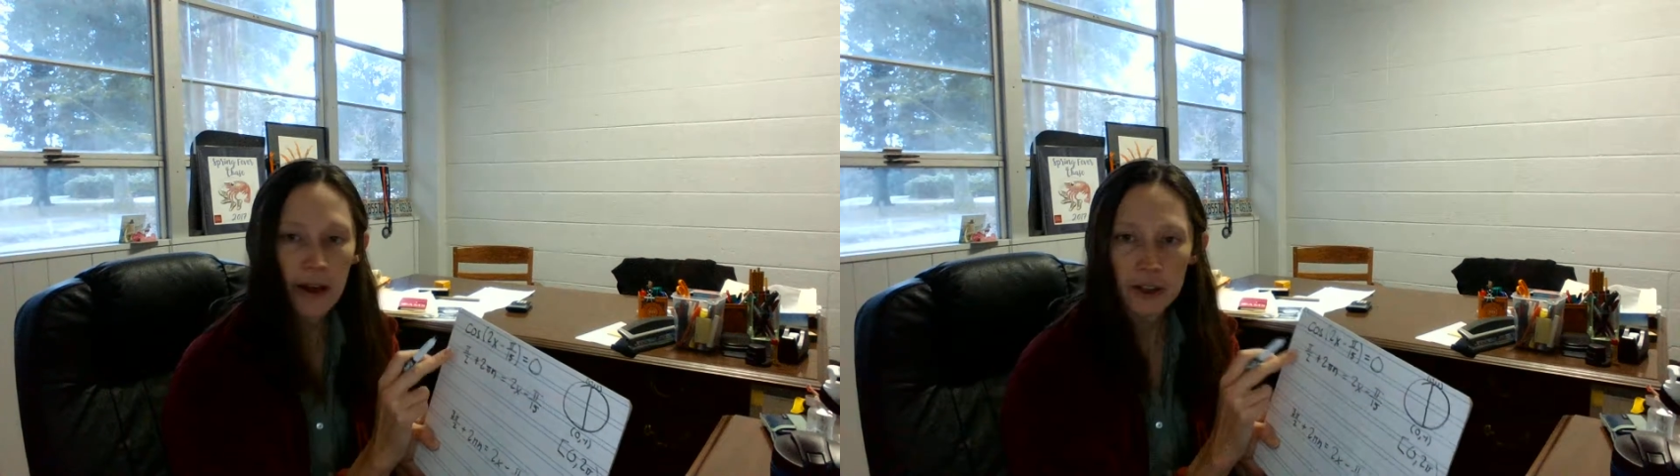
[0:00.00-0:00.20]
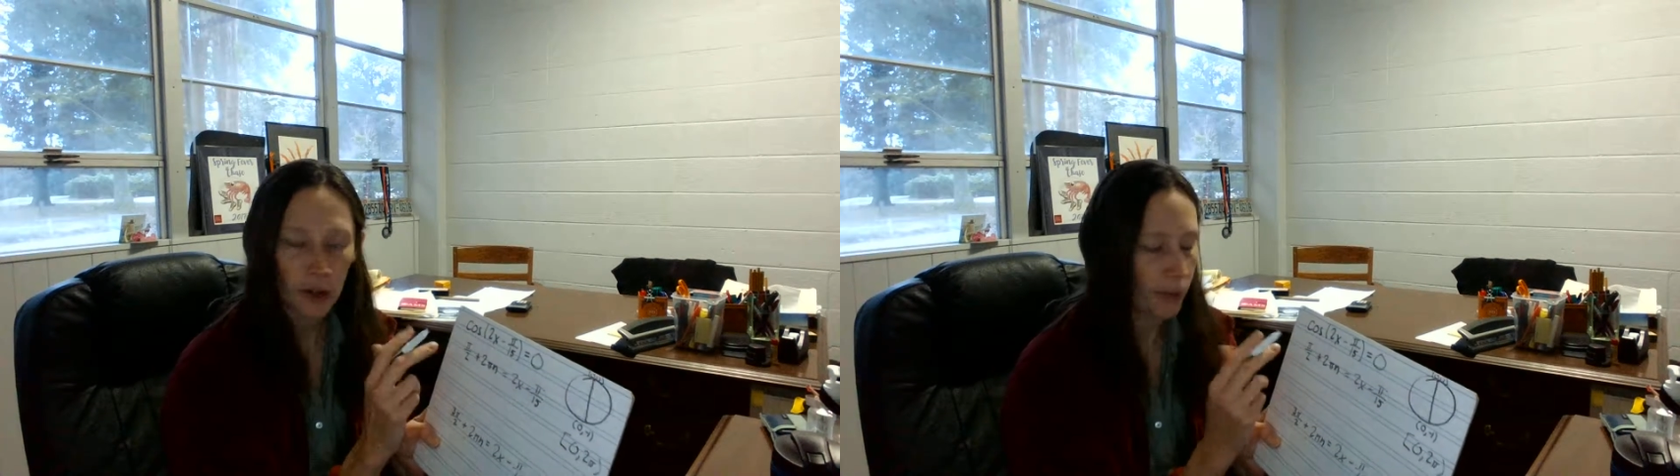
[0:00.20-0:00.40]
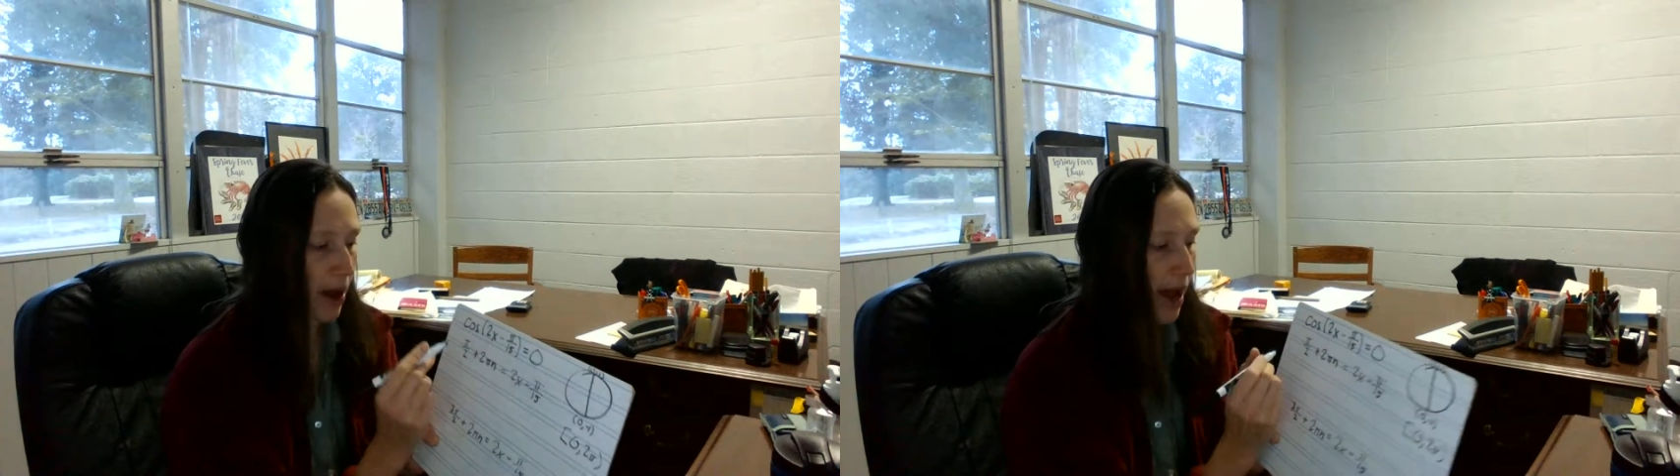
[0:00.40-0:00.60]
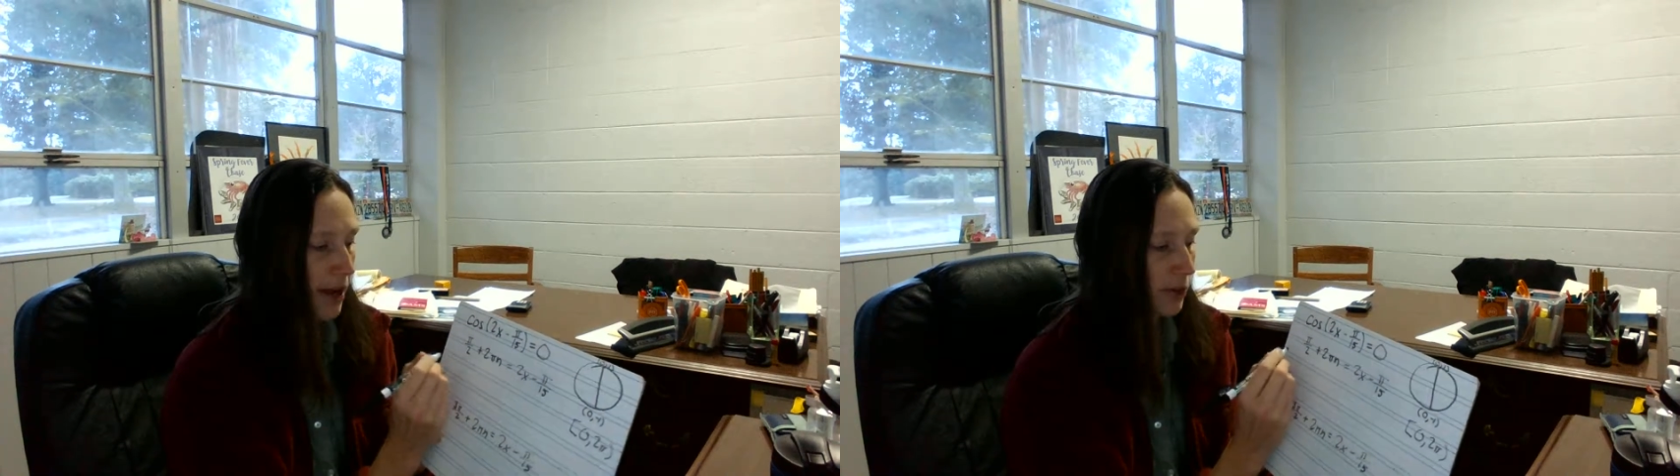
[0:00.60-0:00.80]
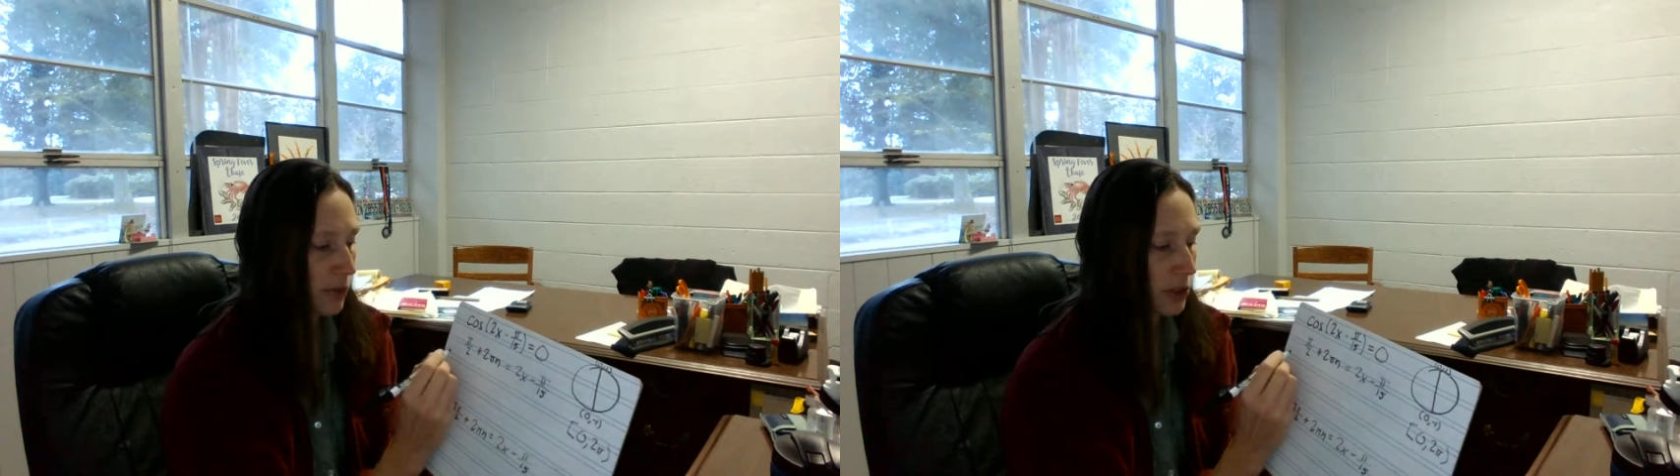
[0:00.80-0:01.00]
So
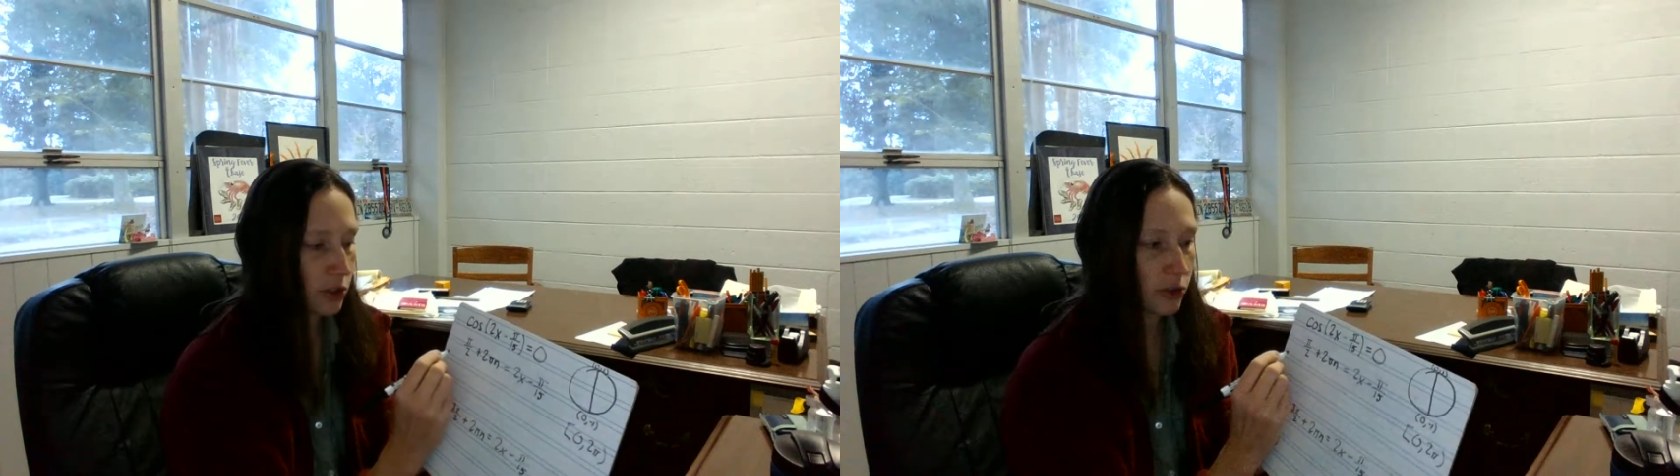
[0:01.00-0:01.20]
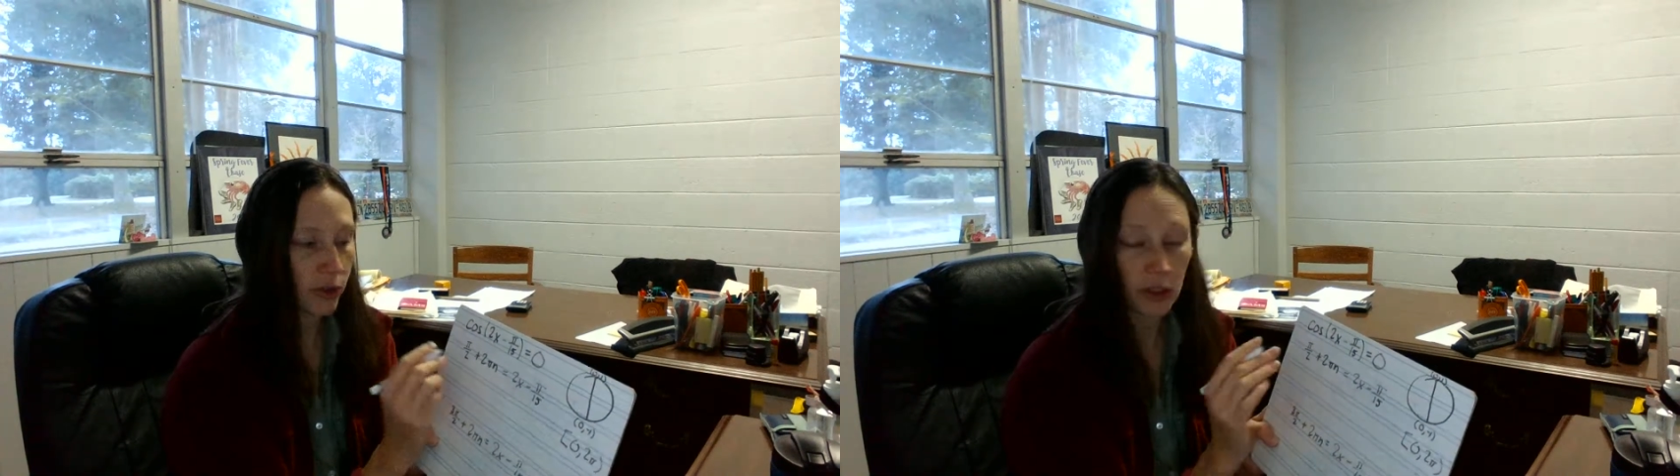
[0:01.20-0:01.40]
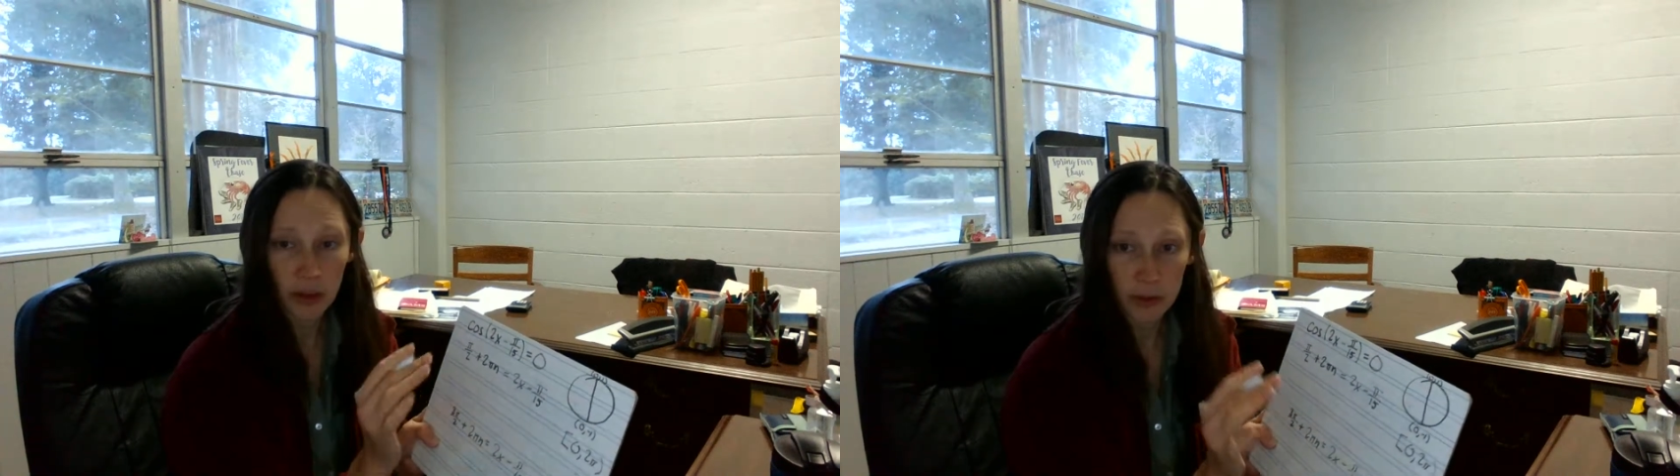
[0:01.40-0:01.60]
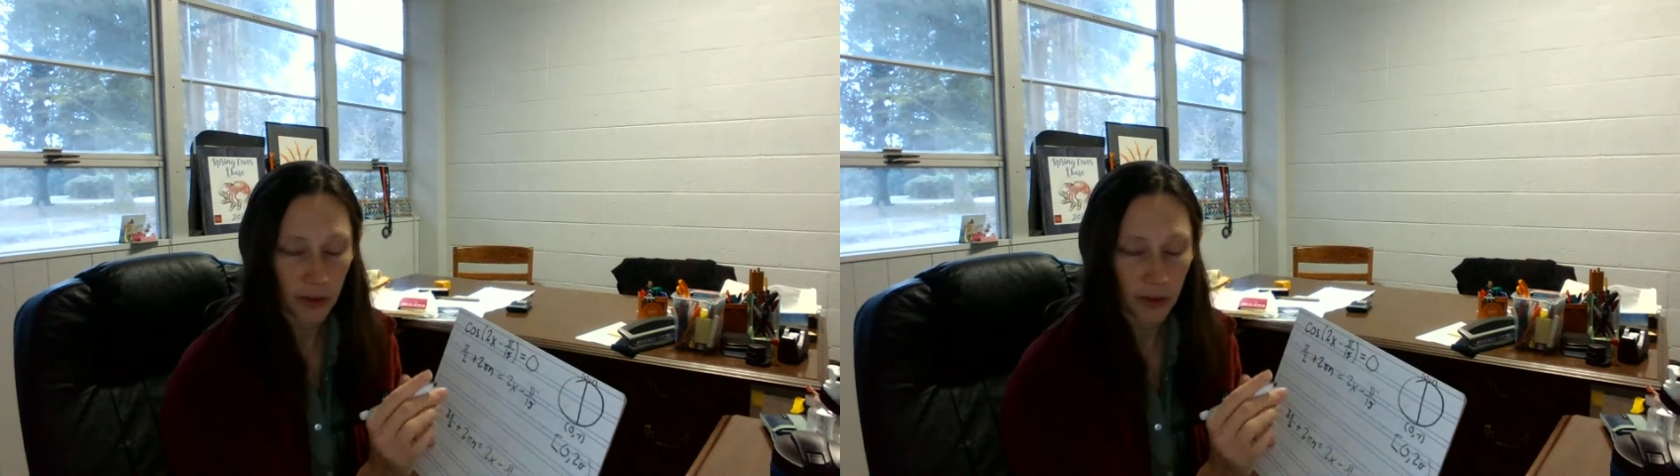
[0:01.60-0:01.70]
pi over 2 in terms